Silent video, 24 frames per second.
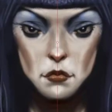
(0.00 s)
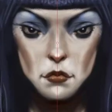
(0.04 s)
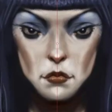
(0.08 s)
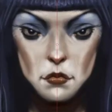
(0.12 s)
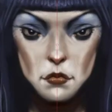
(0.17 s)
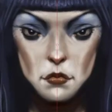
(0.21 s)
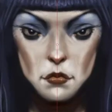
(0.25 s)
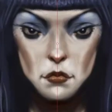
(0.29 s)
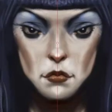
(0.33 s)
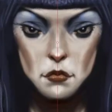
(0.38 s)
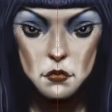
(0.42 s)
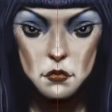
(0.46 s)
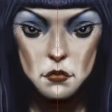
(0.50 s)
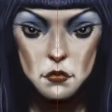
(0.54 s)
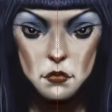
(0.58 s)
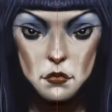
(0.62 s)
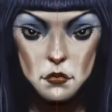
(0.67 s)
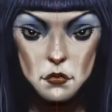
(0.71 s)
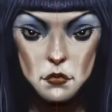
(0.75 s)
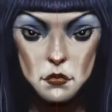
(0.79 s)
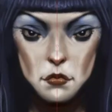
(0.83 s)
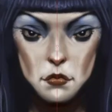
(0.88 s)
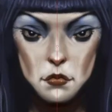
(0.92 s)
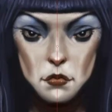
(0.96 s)

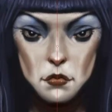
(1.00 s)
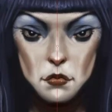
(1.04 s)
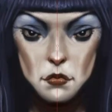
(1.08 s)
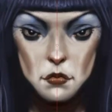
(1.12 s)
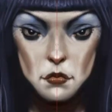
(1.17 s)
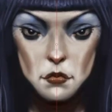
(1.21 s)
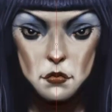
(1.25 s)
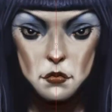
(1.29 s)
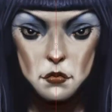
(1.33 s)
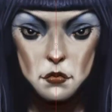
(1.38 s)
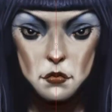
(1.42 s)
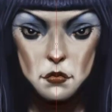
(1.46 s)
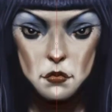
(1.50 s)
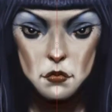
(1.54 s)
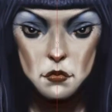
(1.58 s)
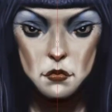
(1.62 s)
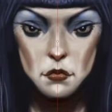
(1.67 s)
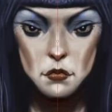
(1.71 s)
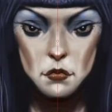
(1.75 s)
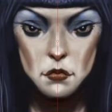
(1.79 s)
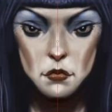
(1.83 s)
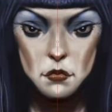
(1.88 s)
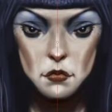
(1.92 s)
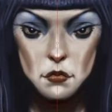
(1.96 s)

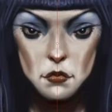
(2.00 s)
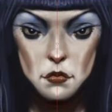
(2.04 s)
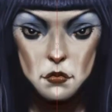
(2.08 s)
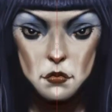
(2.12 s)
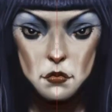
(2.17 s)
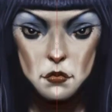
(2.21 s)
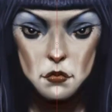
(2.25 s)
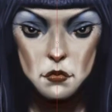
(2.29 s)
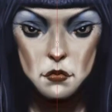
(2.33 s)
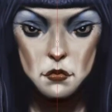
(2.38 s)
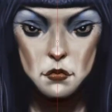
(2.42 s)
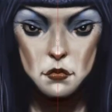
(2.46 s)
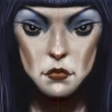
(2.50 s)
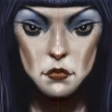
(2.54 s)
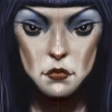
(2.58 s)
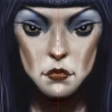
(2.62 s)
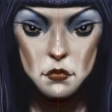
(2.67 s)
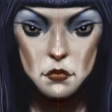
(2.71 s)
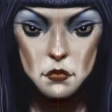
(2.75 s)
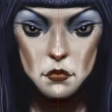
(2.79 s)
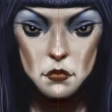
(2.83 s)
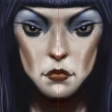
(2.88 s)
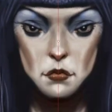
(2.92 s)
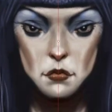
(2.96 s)

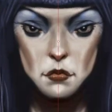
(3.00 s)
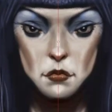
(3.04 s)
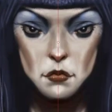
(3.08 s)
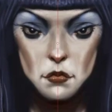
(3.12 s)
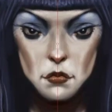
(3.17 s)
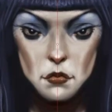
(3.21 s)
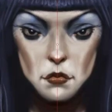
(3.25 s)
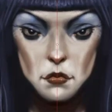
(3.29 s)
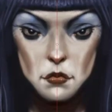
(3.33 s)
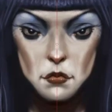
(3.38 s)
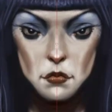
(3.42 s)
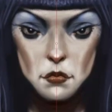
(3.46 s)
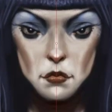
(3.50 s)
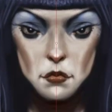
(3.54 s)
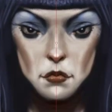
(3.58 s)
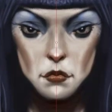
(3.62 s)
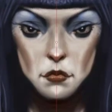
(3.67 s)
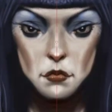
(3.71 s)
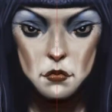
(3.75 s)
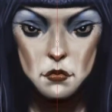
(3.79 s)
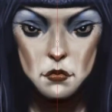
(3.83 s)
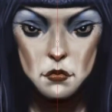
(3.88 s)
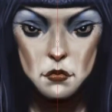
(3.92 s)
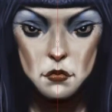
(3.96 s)

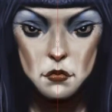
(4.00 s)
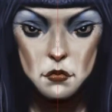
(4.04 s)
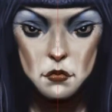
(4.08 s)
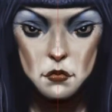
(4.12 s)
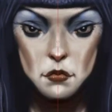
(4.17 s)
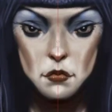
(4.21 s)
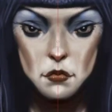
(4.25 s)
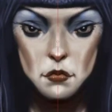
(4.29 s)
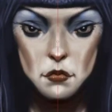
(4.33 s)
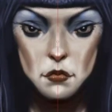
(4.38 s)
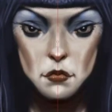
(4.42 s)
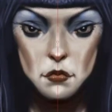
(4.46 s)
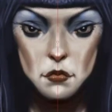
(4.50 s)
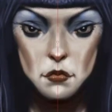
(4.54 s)
[no speech]